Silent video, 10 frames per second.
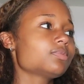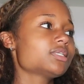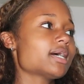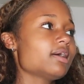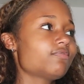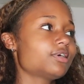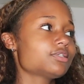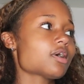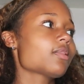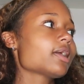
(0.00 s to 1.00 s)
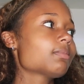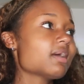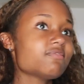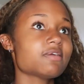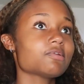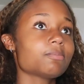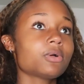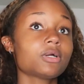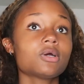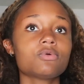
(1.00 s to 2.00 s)
upset if I saw like my favorite
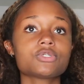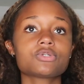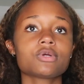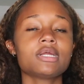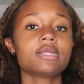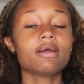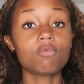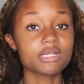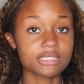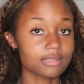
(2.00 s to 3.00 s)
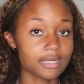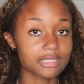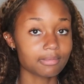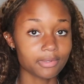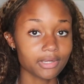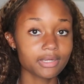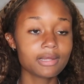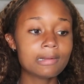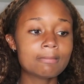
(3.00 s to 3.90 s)
book go to screen and it wasn't like the book.